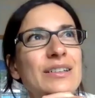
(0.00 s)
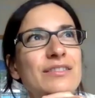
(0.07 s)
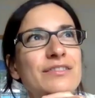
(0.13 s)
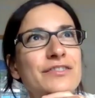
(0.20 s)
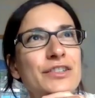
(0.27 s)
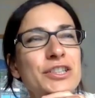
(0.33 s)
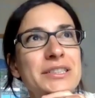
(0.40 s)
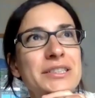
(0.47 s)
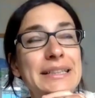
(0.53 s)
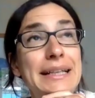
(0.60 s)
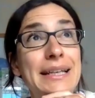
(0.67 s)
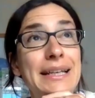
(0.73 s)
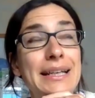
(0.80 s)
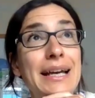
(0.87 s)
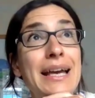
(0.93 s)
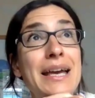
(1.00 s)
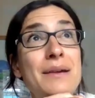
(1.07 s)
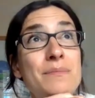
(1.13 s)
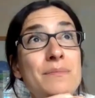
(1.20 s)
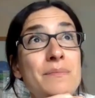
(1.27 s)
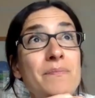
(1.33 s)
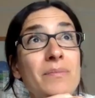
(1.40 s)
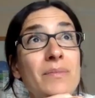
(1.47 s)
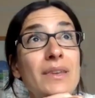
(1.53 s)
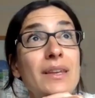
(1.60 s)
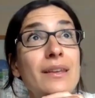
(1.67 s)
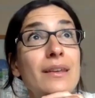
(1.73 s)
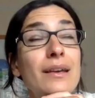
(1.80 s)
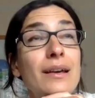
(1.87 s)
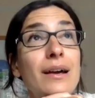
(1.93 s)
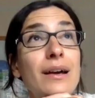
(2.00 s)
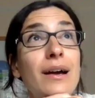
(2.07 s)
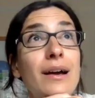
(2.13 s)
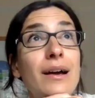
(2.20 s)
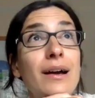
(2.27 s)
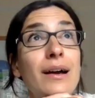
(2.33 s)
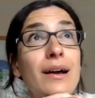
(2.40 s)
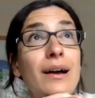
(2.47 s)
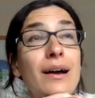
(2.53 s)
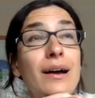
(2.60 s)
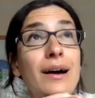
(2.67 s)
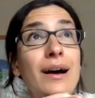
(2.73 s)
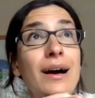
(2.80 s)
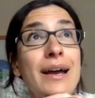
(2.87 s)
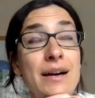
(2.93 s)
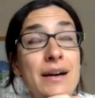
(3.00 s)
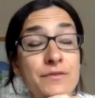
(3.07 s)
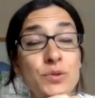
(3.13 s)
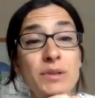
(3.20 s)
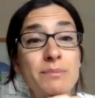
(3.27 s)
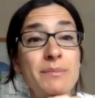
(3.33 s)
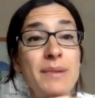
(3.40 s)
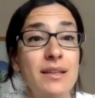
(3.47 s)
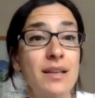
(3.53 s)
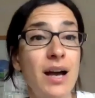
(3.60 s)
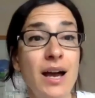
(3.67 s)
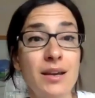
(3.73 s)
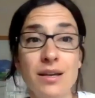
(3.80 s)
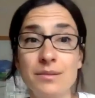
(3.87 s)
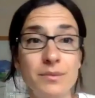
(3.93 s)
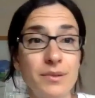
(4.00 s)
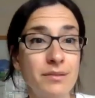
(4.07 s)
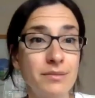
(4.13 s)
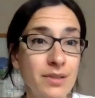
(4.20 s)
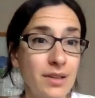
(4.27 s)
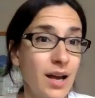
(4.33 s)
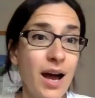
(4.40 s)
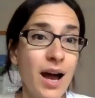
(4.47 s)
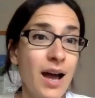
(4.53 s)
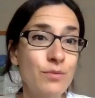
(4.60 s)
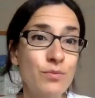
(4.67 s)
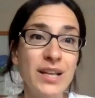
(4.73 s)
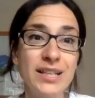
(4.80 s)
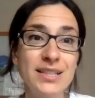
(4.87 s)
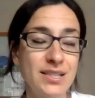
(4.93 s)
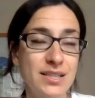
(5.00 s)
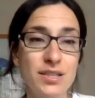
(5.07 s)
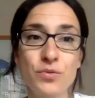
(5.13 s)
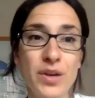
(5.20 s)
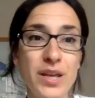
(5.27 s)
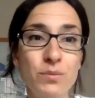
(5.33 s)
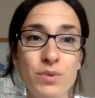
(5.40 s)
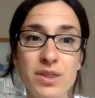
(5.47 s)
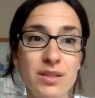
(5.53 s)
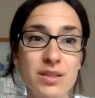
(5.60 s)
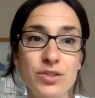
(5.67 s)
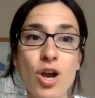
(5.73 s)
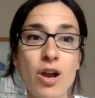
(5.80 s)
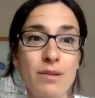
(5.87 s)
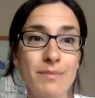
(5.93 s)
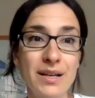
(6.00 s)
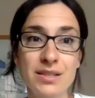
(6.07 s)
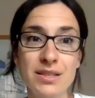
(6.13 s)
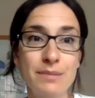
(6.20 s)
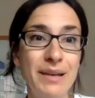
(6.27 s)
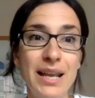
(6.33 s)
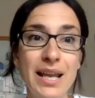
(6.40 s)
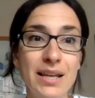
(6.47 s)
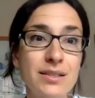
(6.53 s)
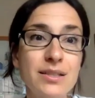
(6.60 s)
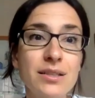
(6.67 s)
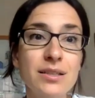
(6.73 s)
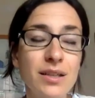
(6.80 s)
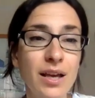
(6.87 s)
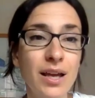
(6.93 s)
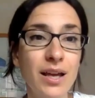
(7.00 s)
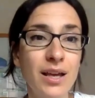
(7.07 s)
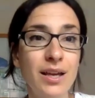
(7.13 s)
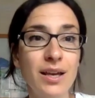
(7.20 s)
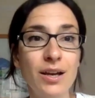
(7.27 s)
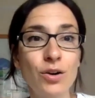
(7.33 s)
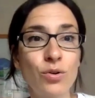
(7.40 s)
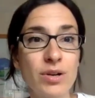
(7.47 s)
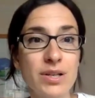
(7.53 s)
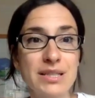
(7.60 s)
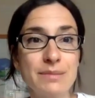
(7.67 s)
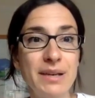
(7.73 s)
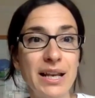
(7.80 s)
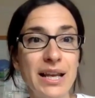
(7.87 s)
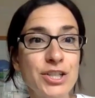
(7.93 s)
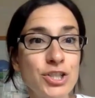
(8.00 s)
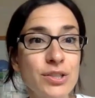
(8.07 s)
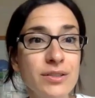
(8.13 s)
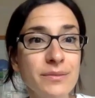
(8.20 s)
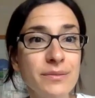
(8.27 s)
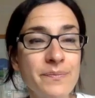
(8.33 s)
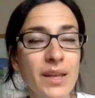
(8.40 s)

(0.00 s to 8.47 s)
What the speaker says: firstly, I have to admit, I really disagree with the term assimilate or assimilation,